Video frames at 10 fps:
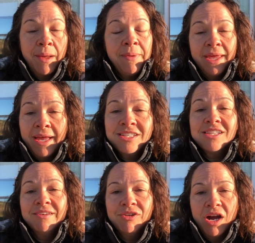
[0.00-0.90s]
I began
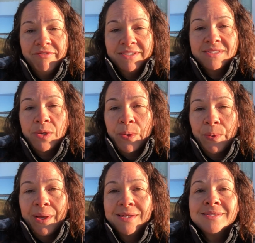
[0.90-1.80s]
to love coffee.
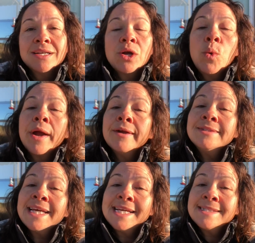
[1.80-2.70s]
So it's an
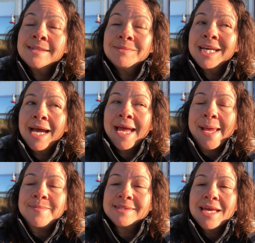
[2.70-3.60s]
acquired taste
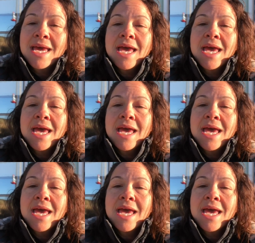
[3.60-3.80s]
sometimes.